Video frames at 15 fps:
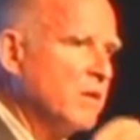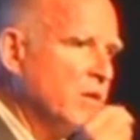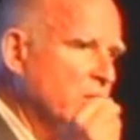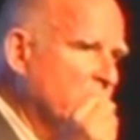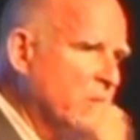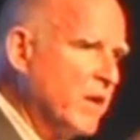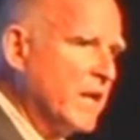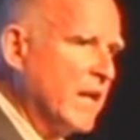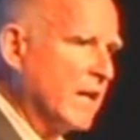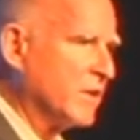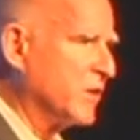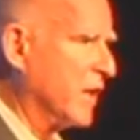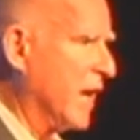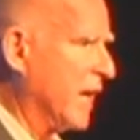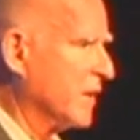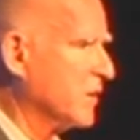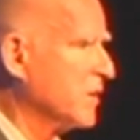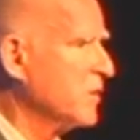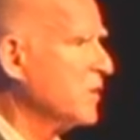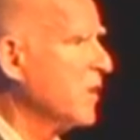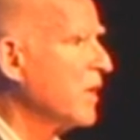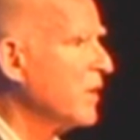your greenhouse
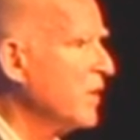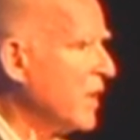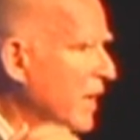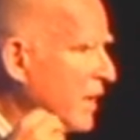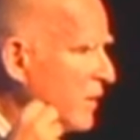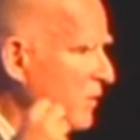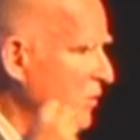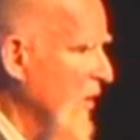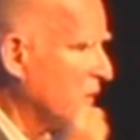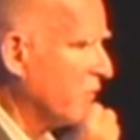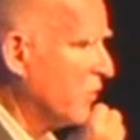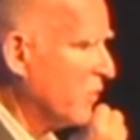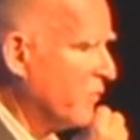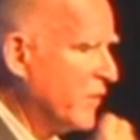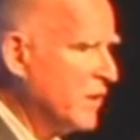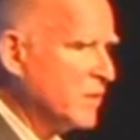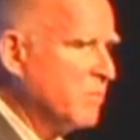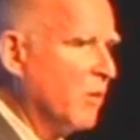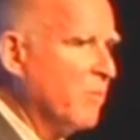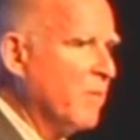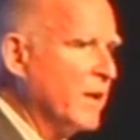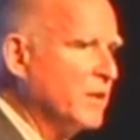gases, you got to look for
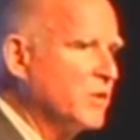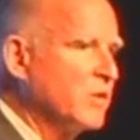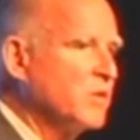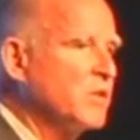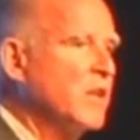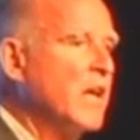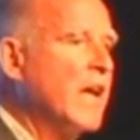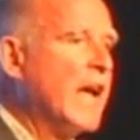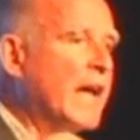feasible measures,